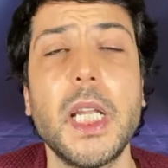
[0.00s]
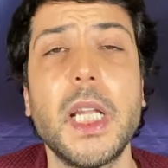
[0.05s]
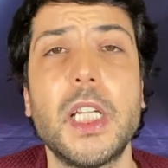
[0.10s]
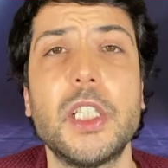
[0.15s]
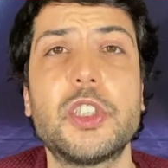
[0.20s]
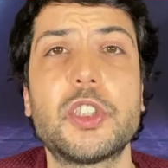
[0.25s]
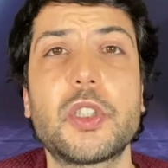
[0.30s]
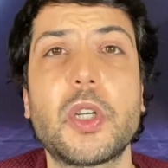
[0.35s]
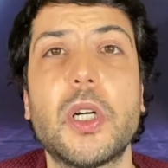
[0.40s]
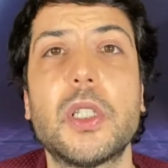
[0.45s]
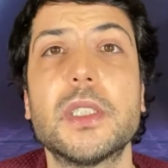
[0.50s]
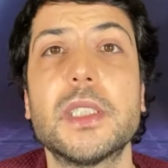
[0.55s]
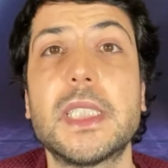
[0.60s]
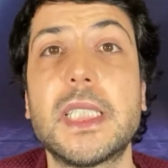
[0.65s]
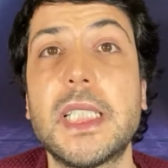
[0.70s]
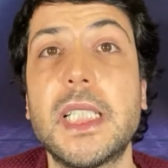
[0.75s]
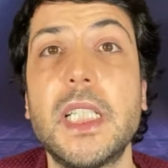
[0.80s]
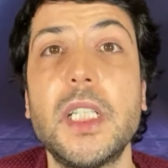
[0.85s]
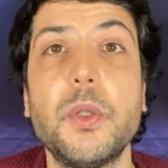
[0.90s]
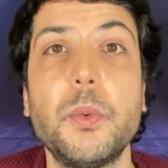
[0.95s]
It's called
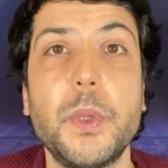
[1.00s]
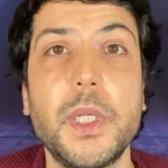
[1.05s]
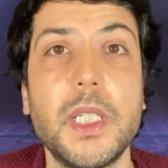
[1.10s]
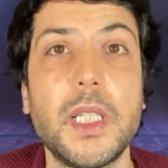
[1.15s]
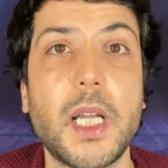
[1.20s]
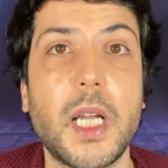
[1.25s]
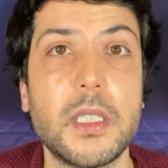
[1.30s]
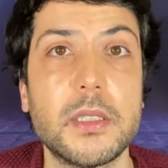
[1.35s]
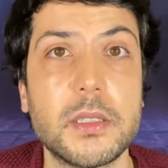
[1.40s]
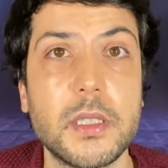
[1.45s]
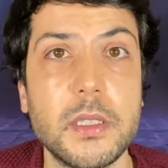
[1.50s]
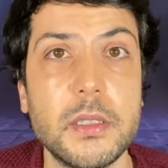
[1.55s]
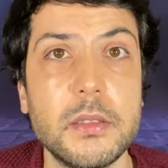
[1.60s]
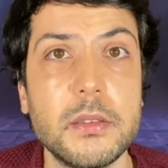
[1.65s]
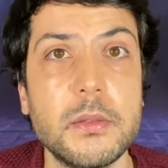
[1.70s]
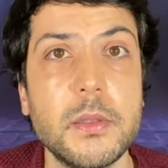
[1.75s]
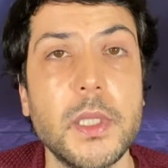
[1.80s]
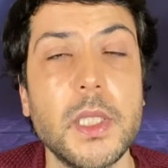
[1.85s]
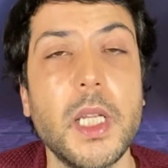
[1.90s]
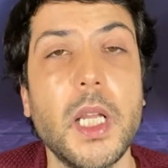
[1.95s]
kiwi nylon,
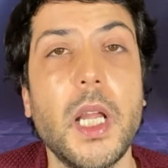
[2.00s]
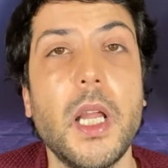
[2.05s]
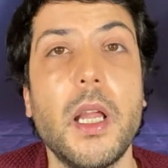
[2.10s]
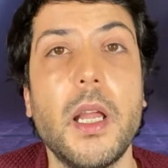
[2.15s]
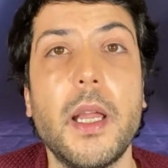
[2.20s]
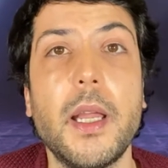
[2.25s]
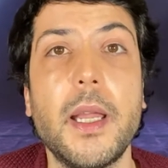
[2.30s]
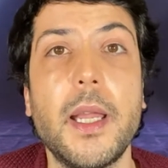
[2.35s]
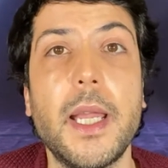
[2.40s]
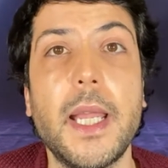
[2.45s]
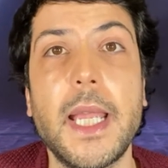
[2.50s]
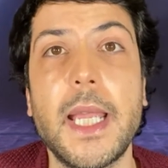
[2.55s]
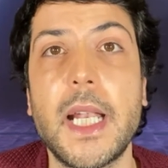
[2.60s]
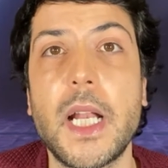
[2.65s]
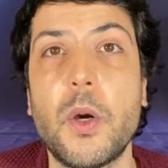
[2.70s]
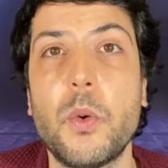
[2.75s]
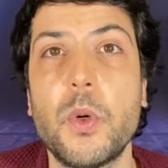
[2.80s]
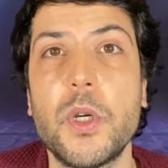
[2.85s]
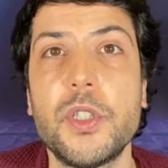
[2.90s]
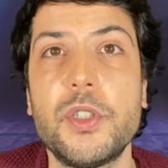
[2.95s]
and
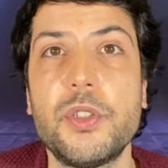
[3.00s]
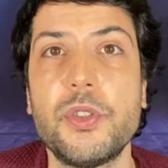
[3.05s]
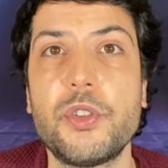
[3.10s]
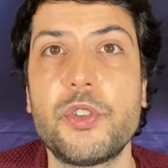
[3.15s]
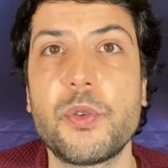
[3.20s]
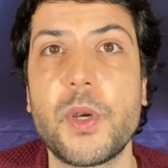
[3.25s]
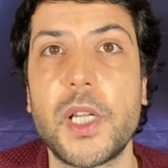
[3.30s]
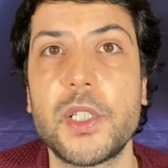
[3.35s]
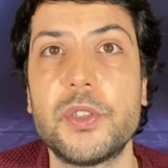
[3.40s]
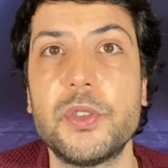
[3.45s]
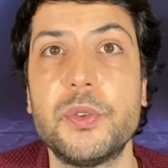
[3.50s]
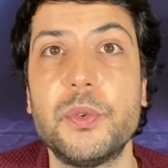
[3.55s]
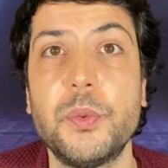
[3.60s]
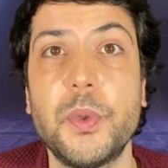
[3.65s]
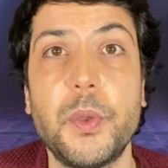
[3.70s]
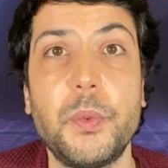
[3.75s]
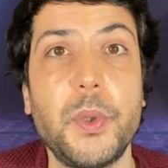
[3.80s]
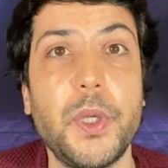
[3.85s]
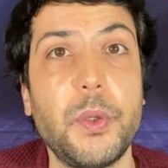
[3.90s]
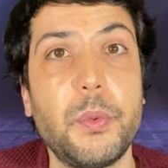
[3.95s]
I want to try to do
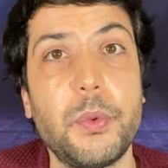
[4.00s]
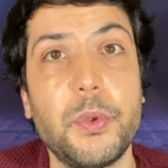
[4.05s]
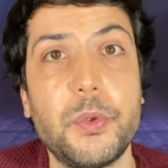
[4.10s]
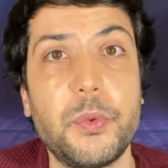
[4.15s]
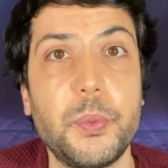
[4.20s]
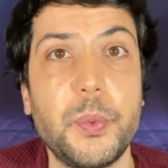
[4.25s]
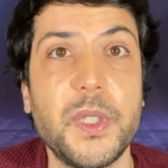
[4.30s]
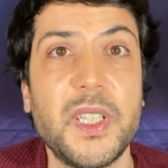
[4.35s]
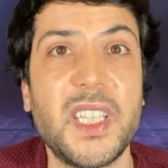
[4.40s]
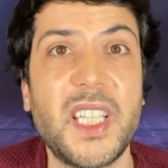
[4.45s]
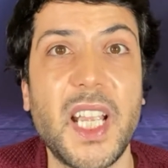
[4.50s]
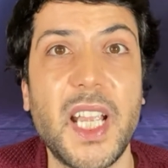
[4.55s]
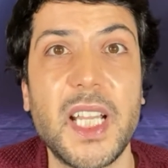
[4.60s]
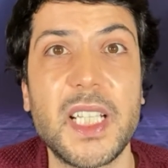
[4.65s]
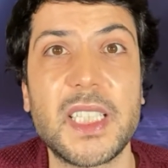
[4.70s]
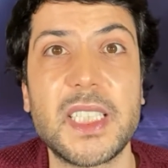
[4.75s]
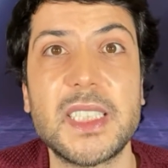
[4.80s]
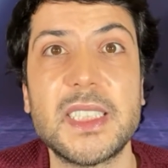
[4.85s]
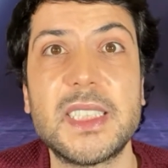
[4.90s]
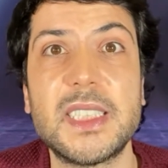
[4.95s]
a reroot with that
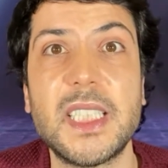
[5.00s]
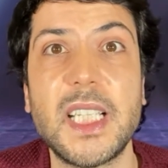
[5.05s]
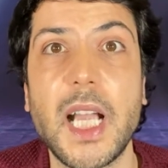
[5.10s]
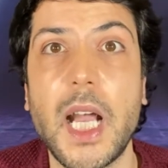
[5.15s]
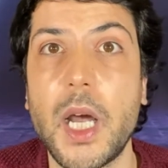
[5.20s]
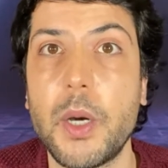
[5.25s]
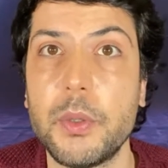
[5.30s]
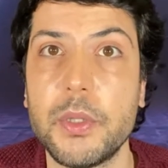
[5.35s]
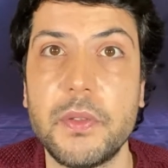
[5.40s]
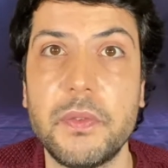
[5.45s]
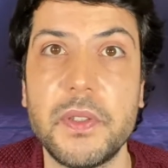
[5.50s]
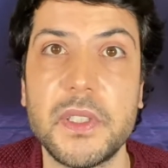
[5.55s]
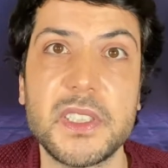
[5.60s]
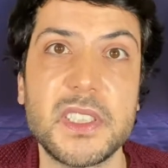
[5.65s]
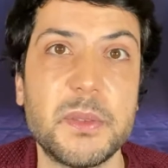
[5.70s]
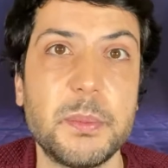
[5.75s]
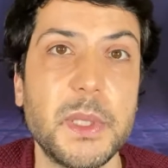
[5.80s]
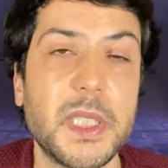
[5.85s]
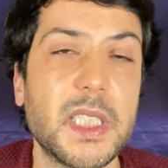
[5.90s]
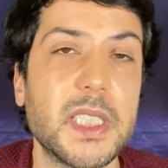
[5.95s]
and see how it feels,
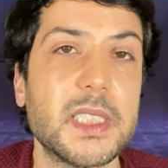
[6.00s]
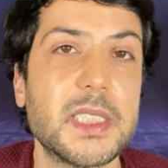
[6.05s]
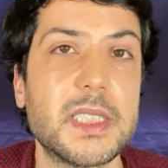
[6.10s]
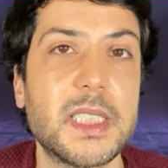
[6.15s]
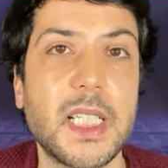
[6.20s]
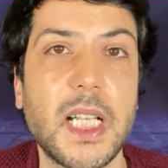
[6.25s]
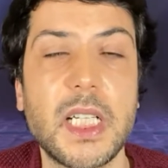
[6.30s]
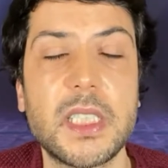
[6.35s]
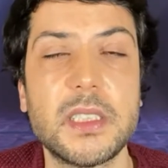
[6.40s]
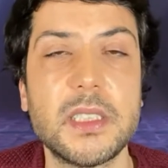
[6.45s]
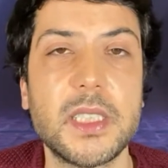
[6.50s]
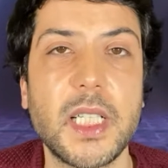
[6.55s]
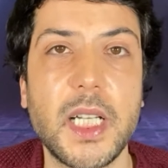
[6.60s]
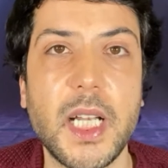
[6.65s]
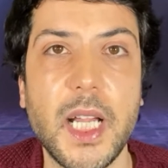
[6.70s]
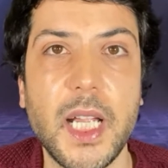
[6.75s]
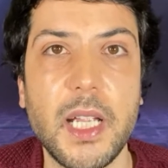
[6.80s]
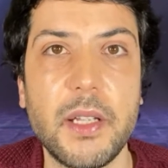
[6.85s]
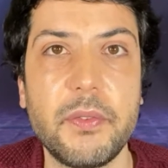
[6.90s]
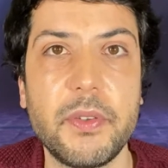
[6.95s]
because the nylon that I
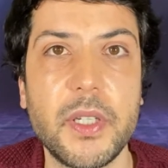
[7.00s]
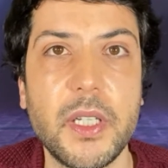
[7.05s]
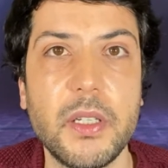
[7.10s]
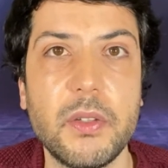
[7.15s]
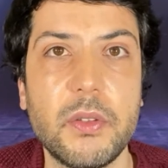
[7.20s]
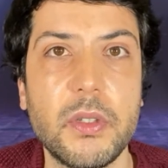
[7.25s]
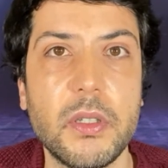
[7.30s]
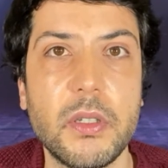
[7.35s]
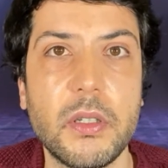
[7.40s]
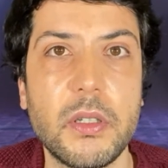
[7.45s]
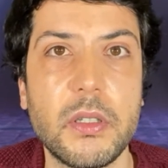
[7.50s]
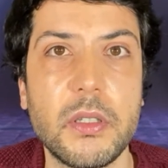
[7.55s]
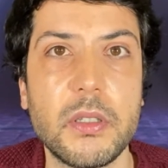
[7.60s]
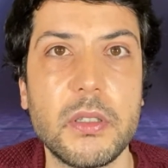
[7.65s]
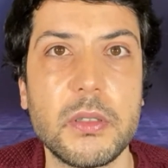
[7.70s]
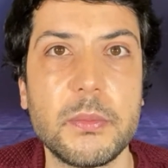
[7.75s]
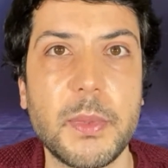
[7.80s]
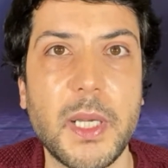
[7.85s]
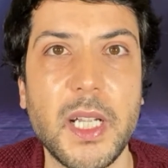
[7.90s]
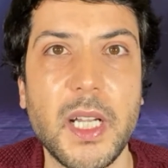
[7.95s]
have here
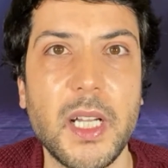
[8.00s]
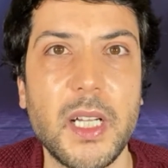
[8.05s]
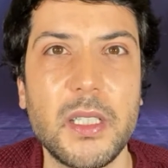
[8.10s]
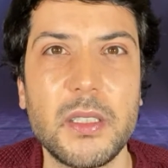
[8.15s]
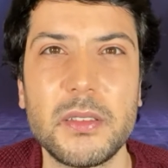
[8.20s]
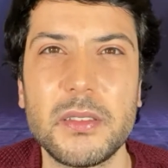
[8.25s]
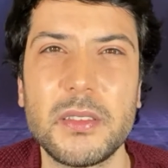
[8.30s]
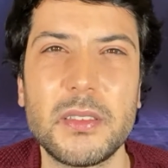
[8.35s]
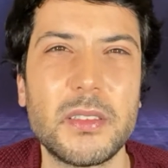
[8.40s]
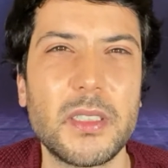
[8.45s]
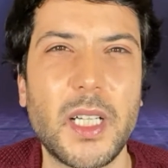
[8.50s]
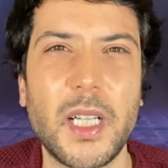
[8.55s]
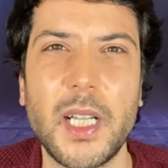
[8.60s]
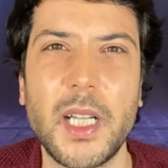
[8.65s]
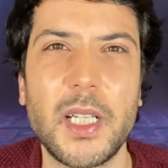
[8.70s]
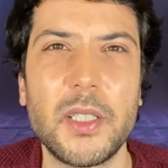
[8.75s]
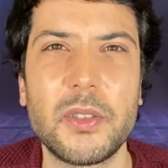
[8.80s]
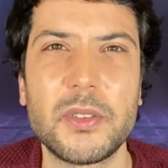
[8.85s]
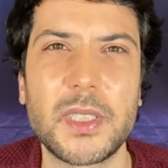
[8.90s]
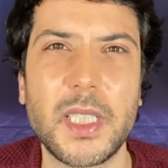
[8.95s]
on my house,
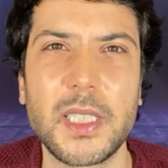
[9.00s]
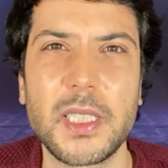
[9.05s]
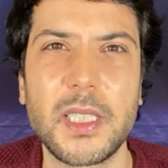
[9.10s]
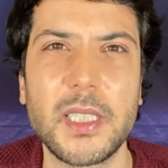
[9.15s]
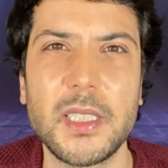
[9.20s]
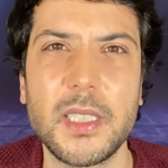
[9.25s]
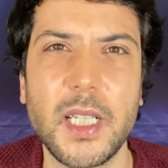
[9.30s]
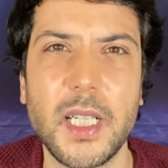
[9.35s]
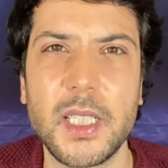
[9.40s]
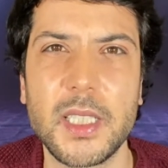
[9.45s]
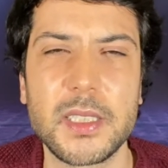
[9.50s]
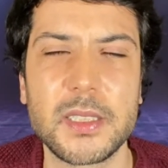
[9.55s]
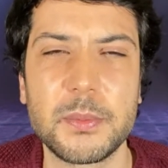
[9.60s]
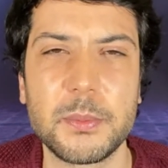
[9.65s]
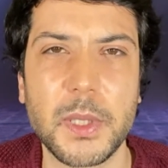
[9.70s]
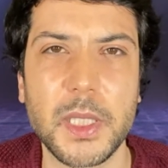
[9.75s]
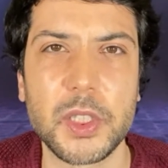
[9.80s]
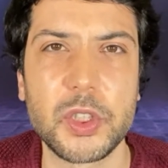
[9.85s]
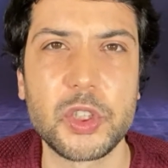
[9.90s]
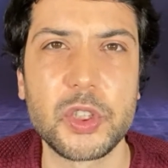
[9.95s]
I don't like it as
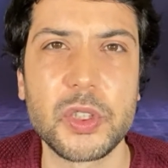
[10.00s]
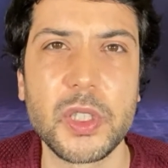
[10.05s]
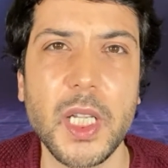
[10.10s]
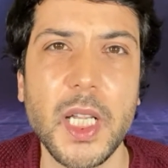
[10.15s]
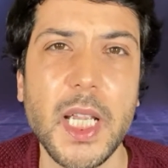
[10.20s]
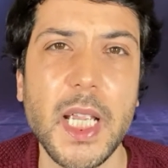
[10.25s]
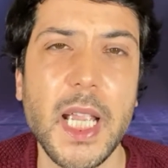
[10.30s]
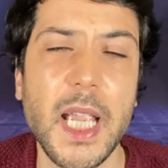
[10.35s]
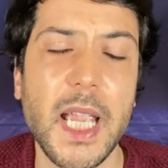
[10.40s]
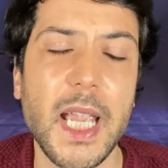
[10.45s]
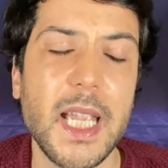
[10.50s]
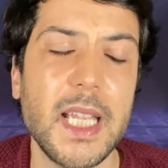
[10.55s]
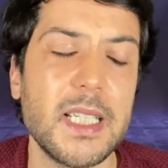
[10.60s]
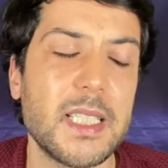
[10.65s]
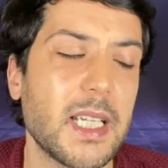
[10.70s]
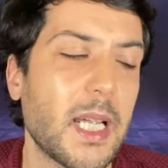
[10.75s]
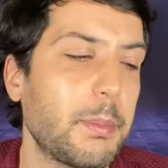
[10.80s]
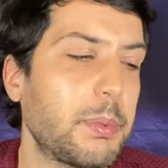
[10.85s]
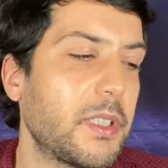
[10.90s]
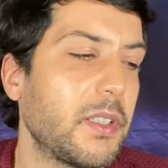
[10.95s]
much. In
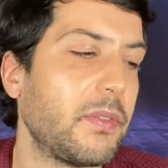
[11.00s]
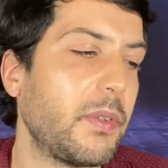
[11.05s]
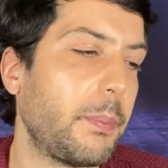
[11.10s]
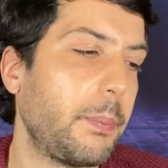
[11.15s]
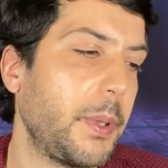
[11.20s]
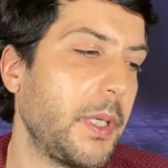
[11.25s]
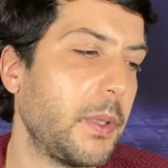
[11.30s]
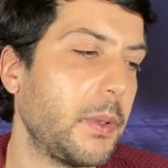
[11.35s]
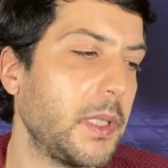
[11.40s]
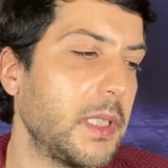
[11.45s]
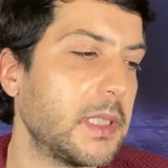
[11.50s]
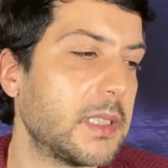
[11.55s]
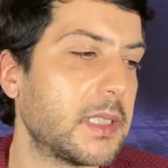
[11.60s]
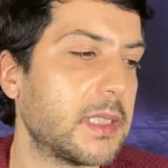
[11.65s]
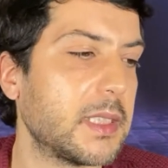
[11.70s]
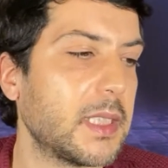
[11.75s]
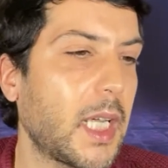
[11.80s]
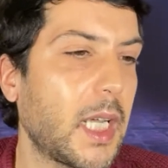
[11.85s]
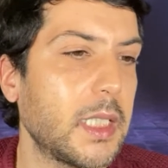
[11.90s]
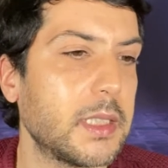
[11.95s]
types of appearance,
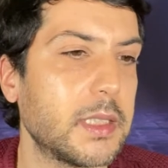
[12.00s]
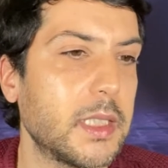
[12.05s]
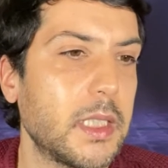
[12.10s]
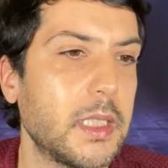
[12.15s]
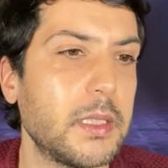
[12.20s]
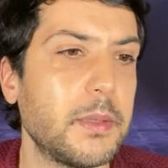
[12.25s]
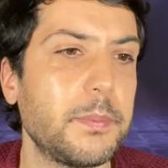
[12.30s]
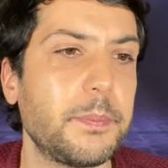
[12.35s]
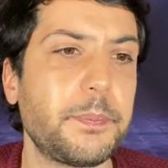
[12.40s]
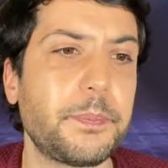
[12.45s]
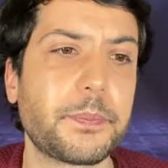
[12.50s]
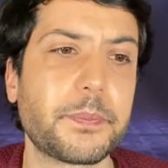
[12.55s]
nylon,